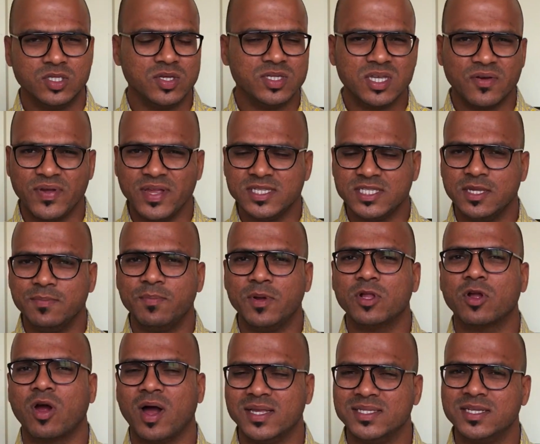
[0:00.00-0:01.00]
So it's a very
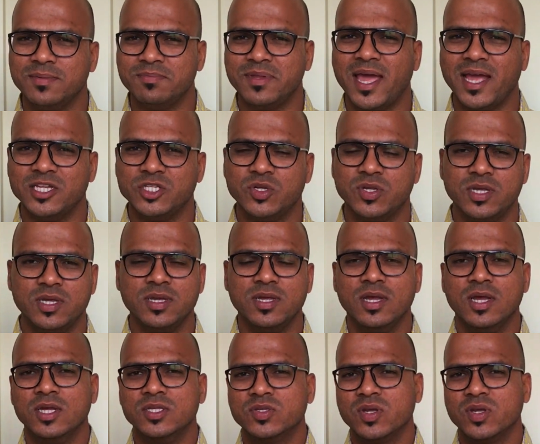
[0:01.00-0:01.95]
simple concept actually.